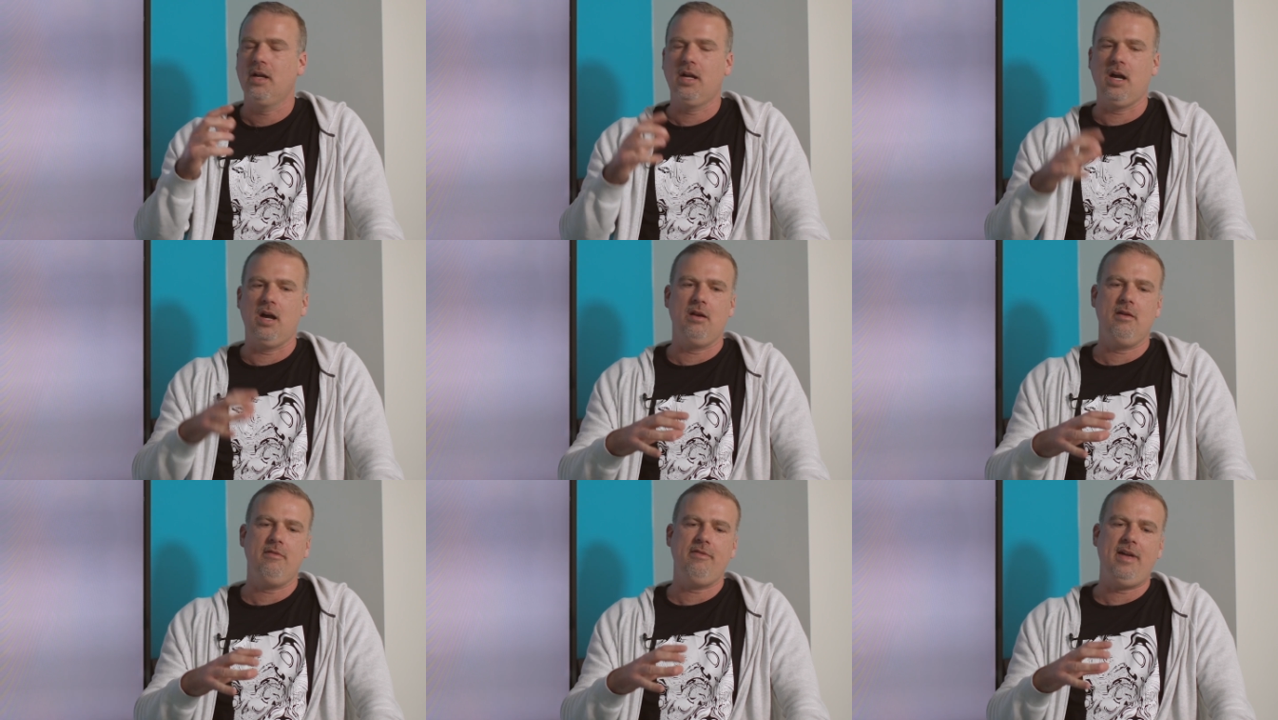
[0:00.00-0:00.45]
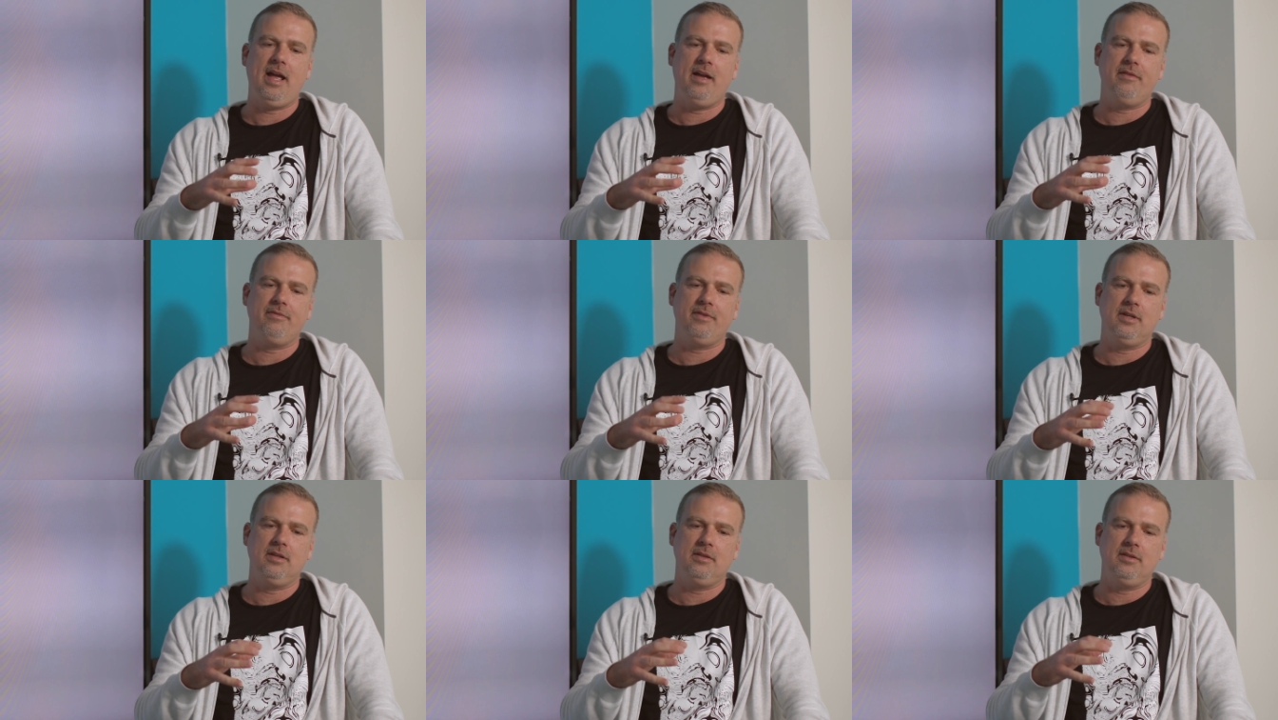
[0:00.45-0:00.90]
kind of
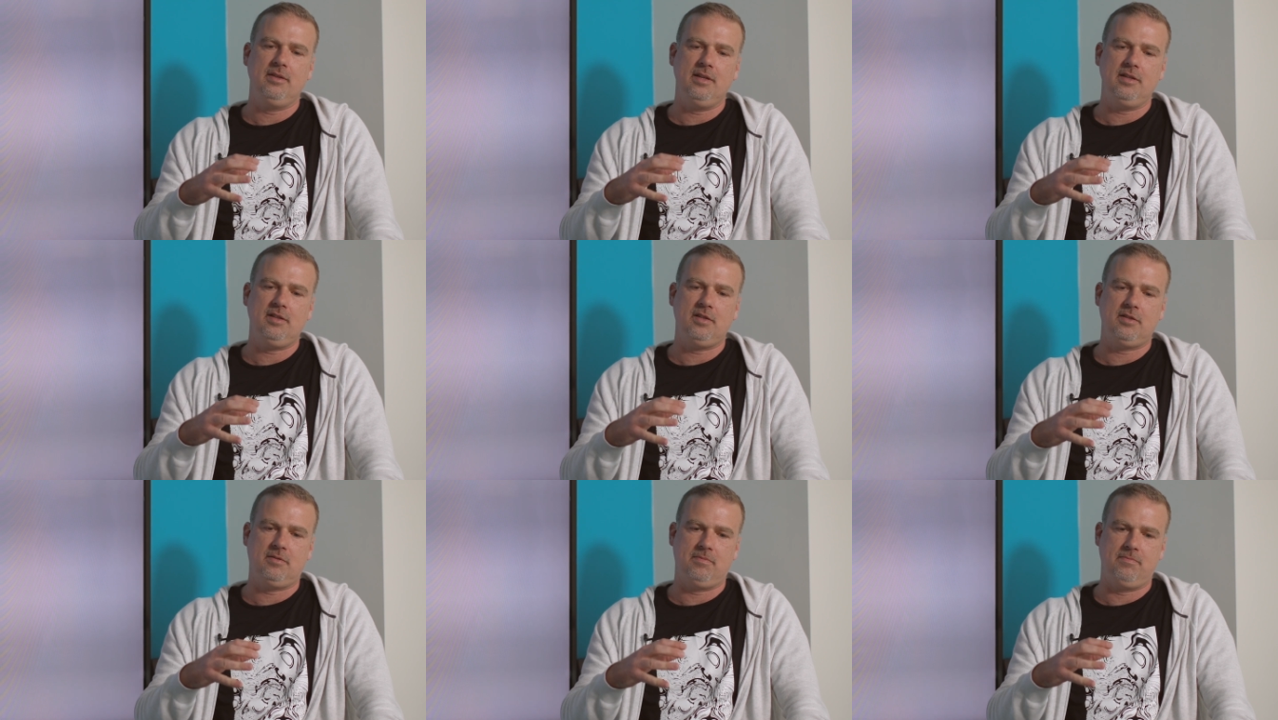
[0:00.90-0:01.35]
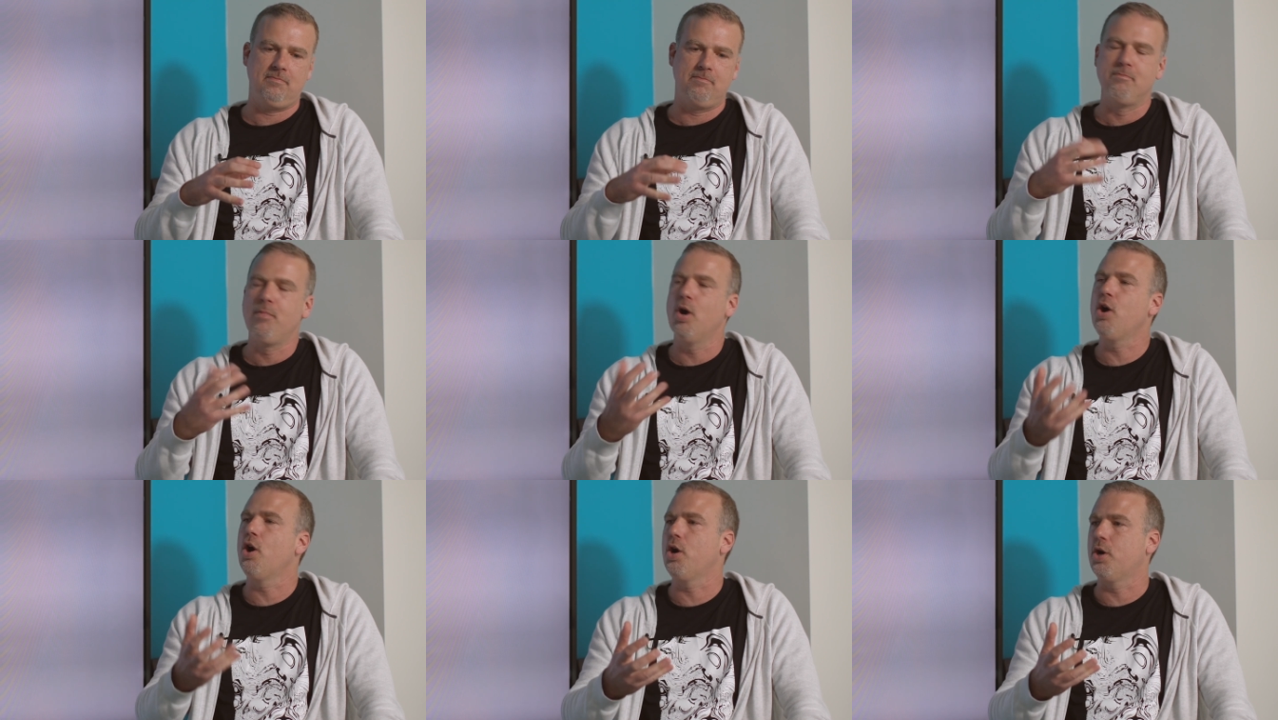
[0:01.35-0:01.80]
having this
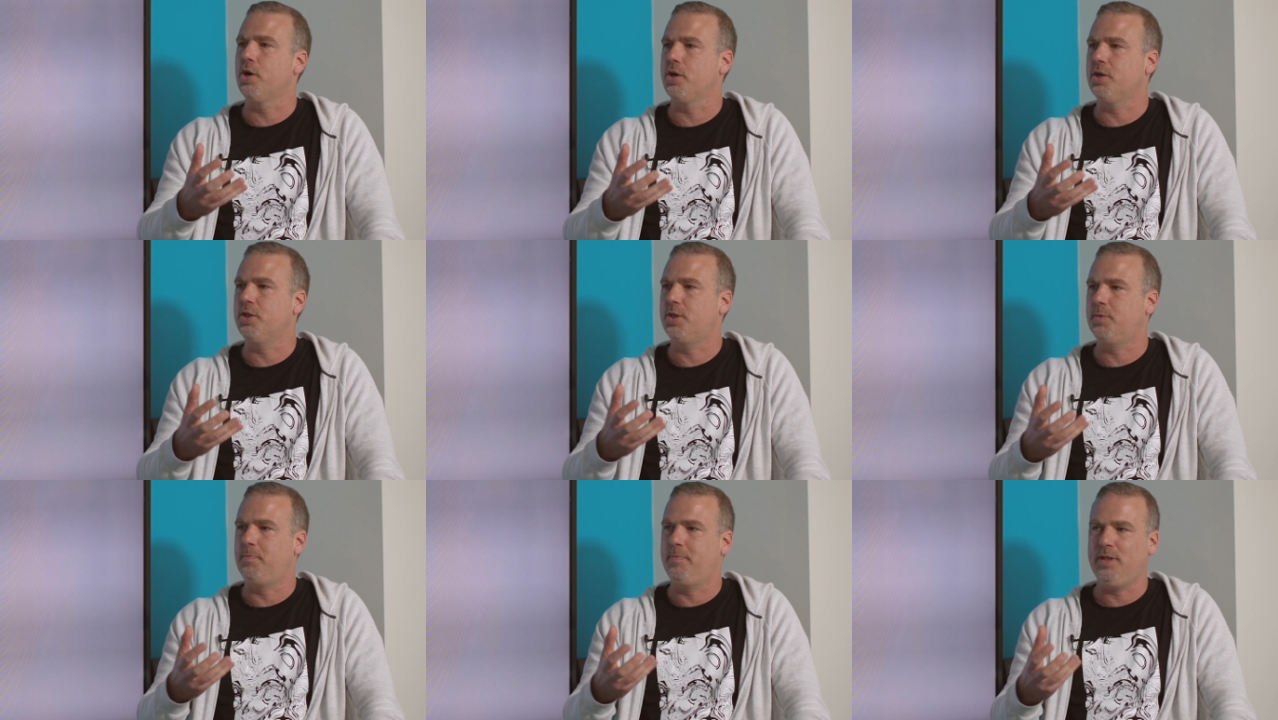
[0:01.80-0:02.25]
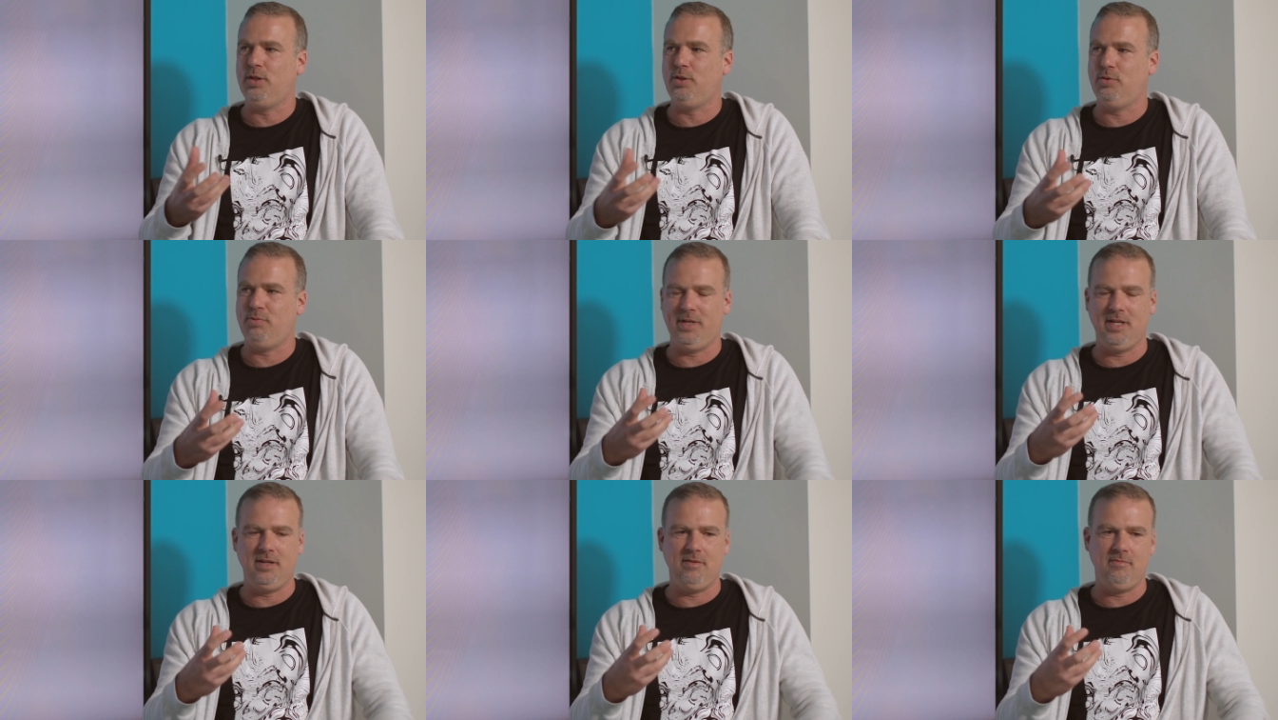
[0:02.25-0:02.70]
merge
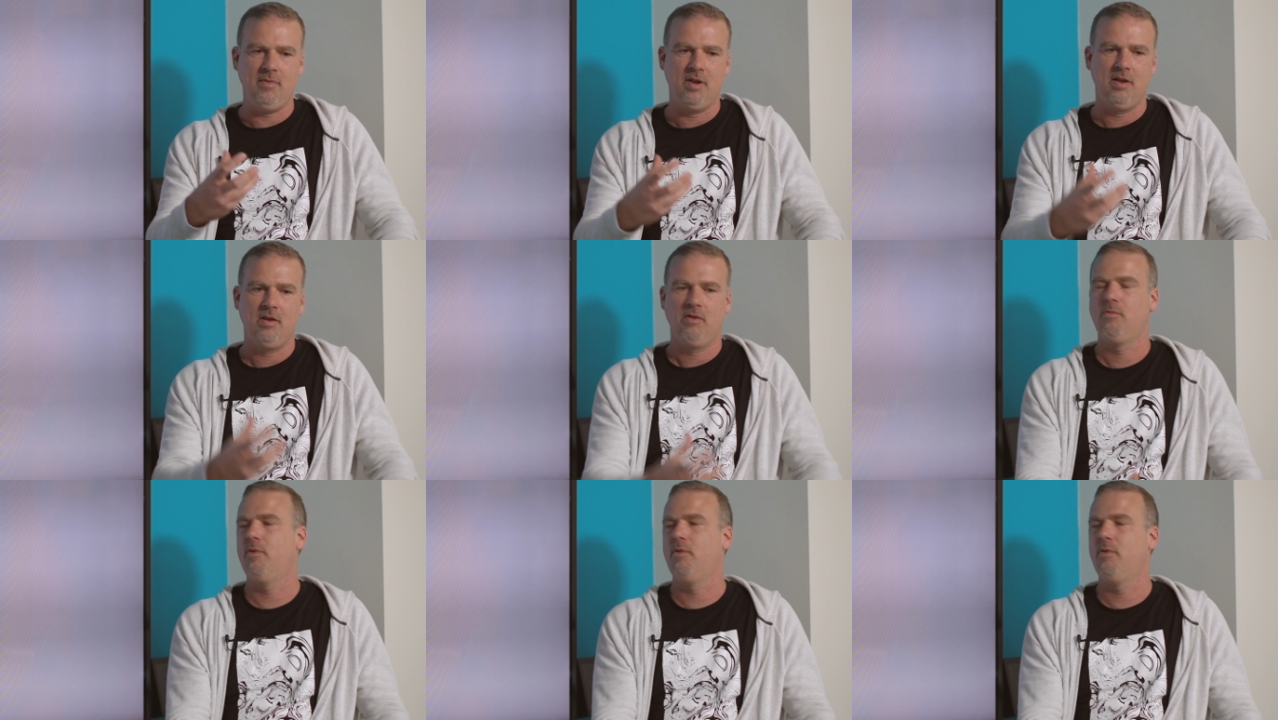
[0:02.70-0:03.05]
between